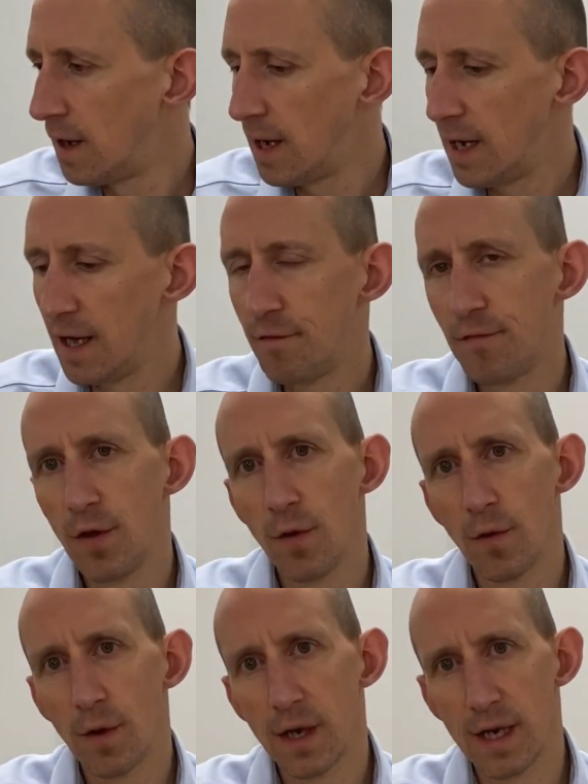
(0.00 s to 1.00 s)
If
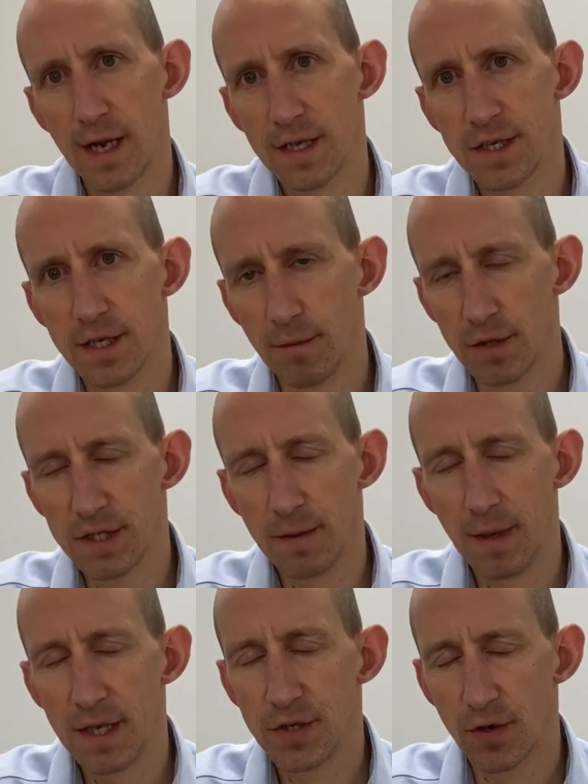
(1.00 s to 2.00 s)
you connected a
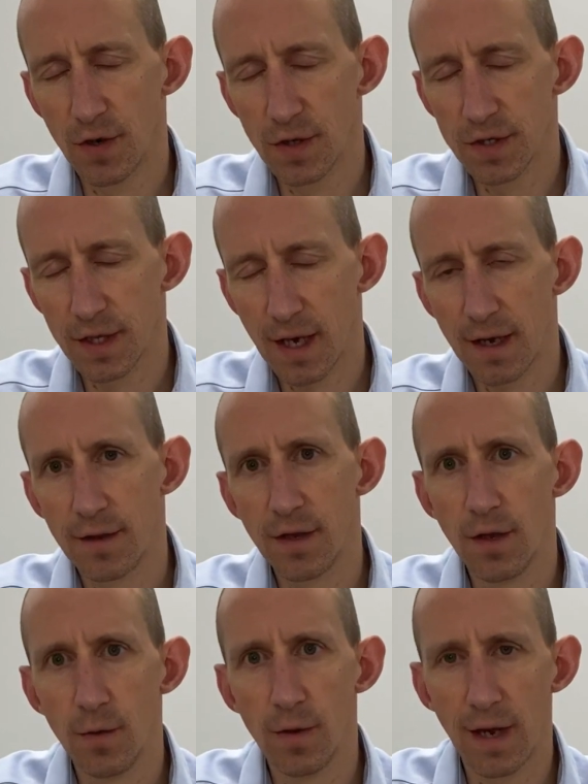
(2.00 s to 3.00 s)
multimeter onto that,
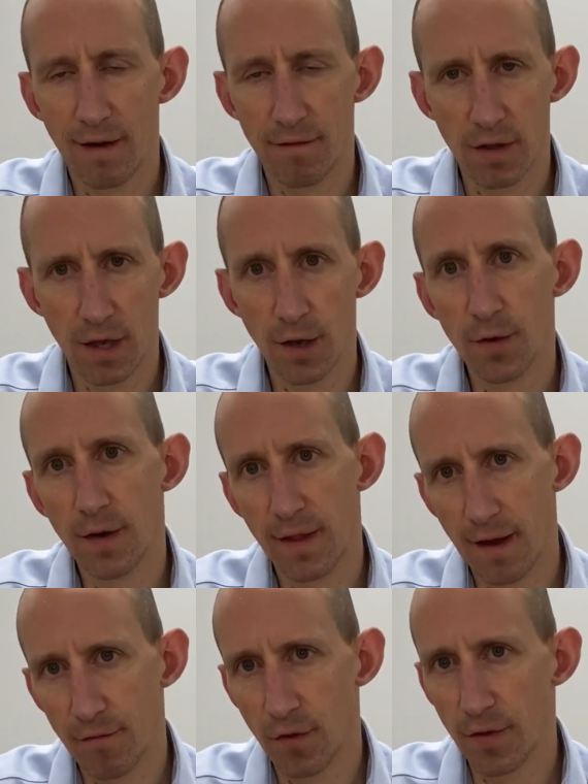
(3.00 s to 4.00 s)
you would have a load and
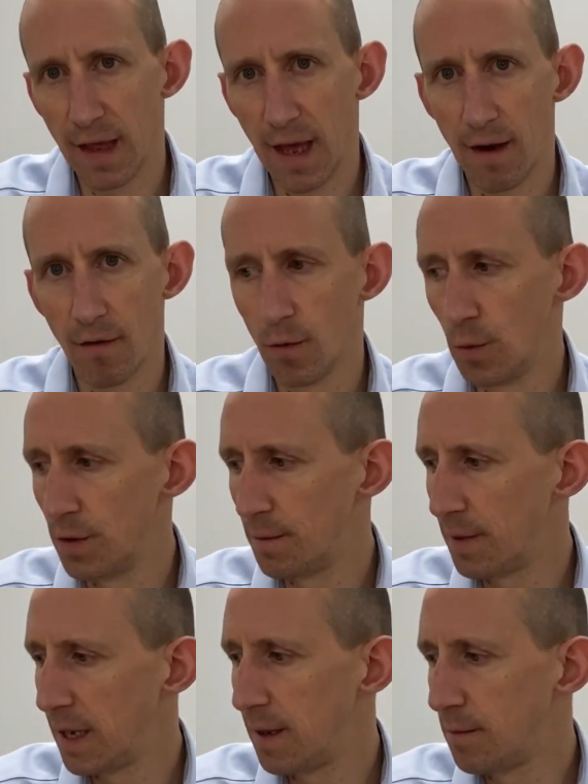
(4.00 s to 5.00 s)
therefore the error wouldn't
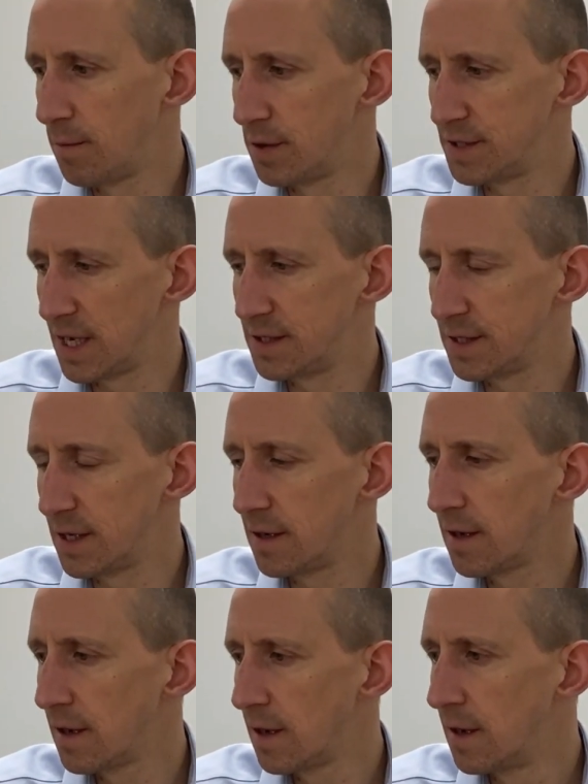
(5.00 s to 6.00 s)
be presented.